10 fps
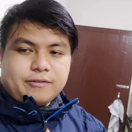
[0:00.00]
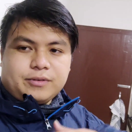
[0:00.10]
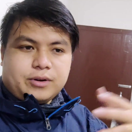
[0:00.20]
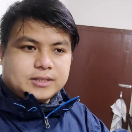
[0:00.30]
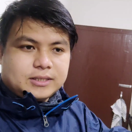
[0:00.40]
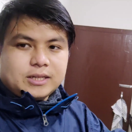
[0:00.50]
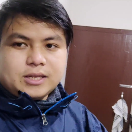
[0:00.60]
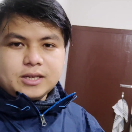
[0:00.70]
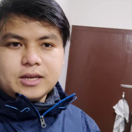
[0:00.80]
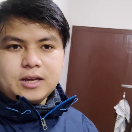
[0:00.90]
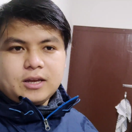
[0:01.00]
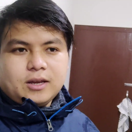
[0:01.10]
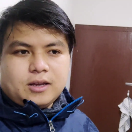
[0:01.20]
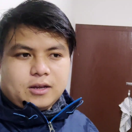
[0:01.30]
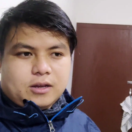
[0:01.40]
after the city
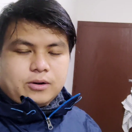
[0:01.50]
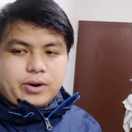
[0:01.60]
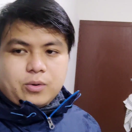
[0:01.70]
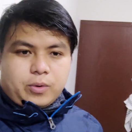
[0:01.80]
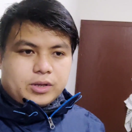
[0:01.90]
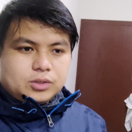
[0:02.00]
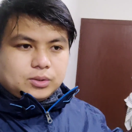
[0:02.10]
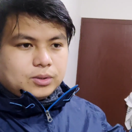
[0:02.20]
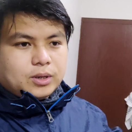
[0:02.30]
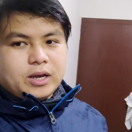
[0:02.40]
right away to